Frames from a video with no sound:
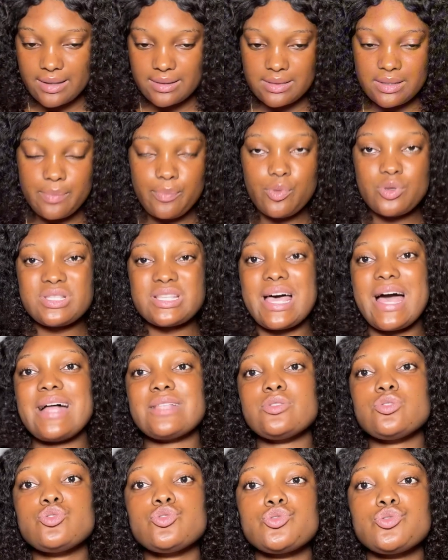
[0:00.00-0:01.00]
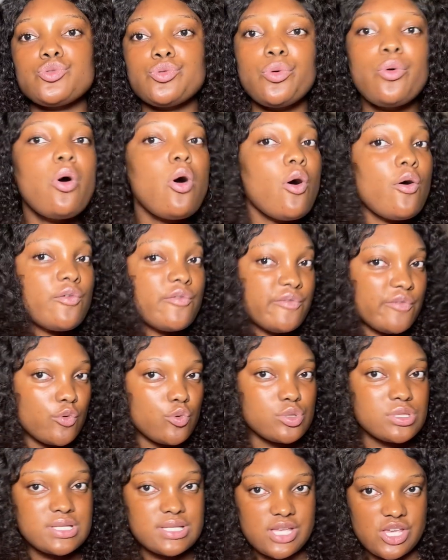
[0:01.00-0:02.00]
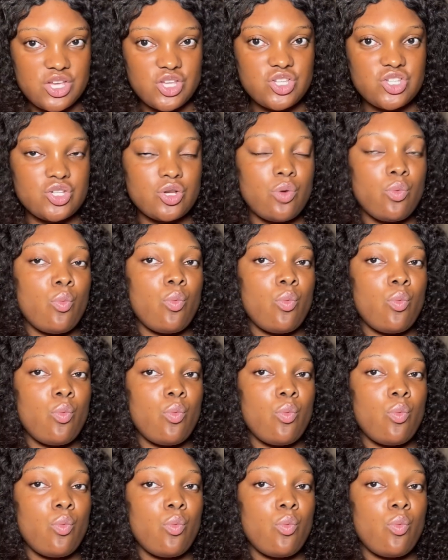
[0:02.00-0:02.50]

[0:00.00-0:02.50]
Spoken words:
They both had 2 votes each,